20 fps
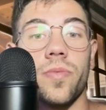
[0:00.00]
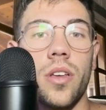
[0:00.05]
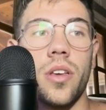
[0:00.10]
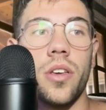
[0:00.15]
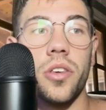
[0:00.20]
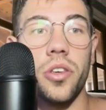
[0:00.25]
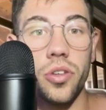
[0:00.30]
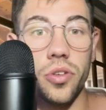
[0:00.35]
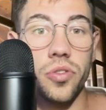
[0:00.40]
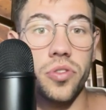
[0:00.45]

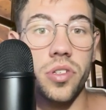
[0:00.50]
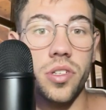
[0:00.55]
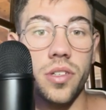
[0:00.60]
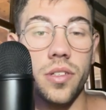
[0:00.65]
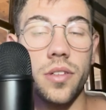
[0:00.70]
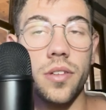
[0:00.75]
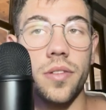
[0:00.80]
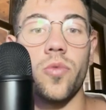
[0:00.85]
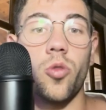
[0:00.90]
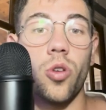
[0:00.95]
Using
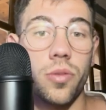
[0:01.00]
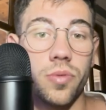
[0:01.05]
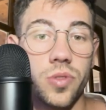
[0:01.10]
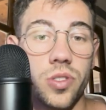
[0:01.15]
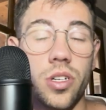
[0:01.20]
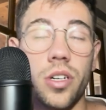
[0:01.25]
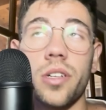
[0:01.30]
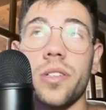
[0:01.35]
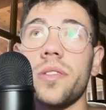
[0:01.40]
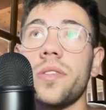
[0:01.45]

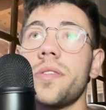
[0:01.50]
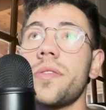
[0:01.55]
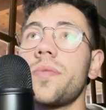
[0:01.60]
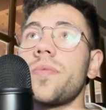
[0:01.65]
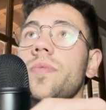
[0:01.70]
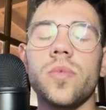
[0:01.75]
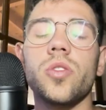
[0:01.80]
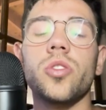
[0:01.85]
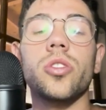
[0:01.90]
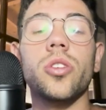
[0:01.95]
WebSockets.
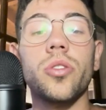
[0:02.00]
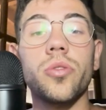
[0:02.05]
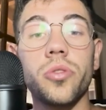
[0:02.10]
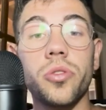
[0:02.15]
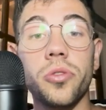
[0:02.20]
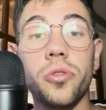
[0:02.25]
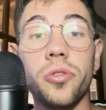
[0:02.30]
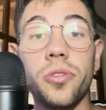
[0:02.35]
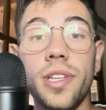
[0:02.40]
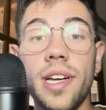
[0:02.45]
So to
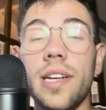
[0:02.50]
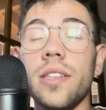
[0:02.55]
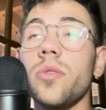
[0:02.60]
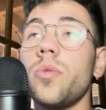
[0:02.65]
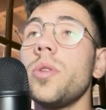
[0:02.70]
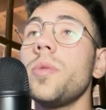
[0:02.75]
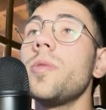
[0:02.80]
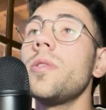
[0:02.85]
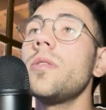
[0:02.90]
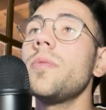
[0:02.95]
do that,
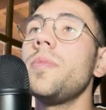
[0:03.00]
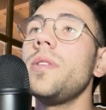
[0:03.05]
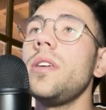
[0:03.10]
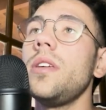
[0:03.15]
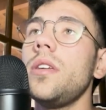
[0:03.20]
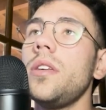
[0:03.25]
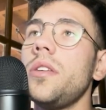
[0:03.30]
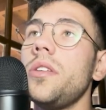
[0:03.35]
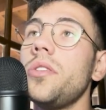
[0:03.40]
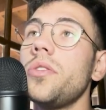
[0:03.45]
we will be
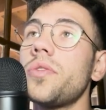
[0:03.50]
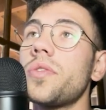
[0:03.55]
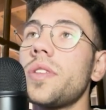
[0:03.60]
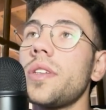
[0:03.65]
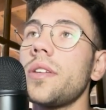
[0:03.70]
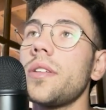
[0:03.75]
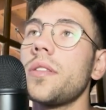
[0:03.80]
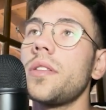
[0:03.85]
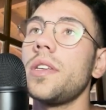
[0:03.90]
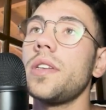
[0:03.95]

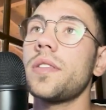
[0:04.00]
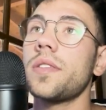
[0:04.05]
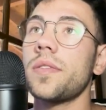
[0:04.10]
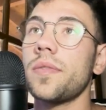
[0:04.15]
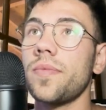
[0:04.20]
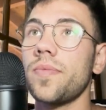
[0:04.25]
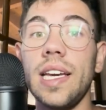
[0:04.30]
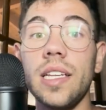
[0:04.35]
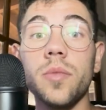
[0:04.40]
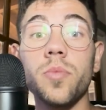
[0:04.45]
using this
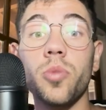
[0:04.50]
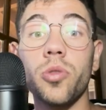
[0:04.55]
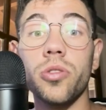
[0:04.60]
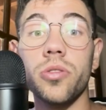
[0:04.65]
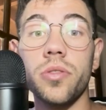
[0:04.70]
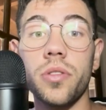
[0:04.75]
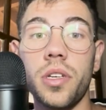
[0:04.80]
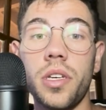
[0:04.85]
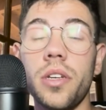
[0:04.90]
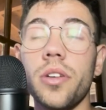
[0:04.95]
input
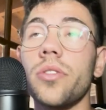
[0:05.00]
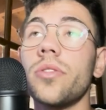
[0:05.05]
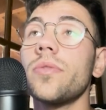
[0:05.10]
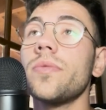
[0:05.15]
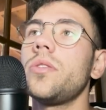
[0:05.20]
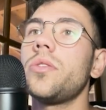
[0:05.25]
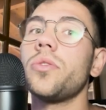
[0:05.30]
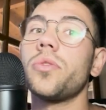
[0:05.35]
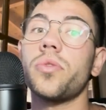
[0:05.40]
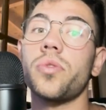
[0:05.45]
here
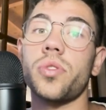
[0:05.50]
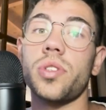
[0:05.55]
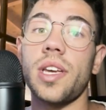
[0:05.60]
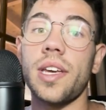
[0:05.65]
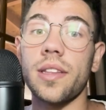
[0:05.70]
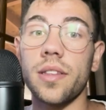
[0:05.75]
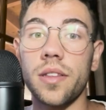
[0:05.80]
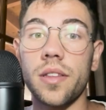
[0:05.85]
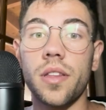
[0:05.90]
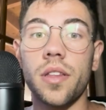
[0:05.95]
to
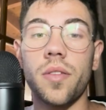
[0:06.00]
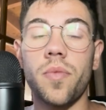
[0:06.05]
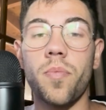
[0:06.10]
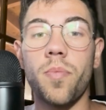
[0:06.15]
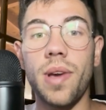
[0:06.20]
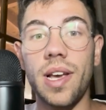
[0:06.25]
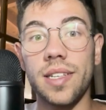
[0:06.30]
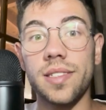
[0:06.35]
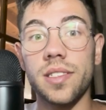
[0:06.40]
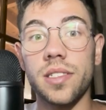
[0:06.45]
send
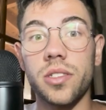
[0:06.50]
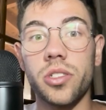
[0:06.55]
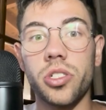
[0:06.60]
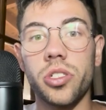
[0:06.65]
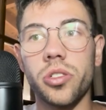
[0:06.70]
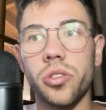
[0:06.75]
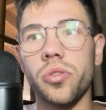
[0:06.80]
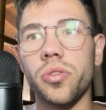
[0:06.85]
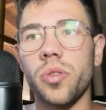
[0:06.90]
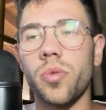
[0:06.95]
message
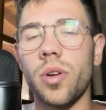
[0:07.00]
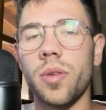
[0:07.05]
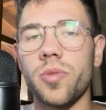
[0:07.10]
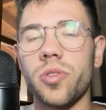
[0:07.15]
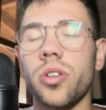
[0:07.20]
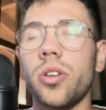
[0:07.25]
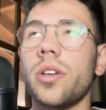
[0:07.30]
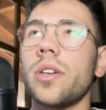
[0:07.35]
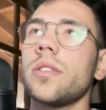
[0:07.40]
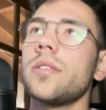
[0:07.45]
to the
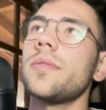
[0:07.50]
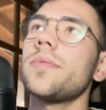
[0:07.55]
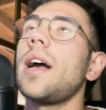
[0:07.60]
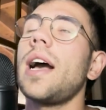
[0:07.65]
WebSocket.